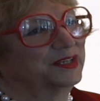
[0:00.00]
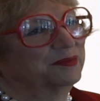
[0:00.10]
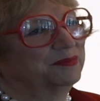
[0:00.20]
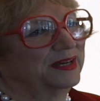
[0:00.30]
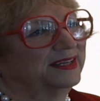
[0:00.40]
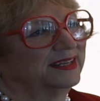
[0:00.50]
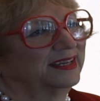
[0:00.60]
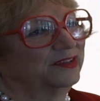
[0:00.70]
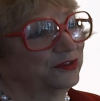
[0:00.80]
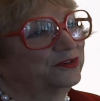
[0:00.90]
but
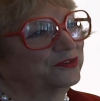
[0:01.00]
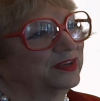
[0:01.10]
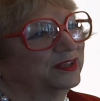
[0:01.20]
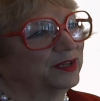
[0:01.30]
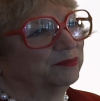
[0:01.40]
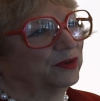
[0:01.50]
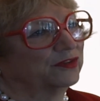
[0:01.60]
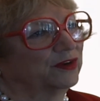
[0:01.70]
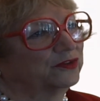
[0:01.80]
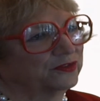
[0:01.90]
it's interesting that both
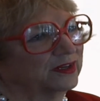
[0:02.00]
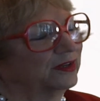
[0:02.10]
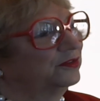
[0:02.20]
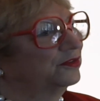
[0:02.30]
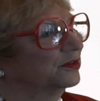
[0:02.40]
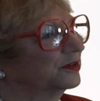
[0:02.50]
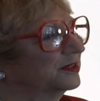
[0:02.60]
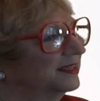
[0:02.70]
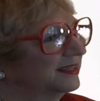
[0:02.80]
of our sons are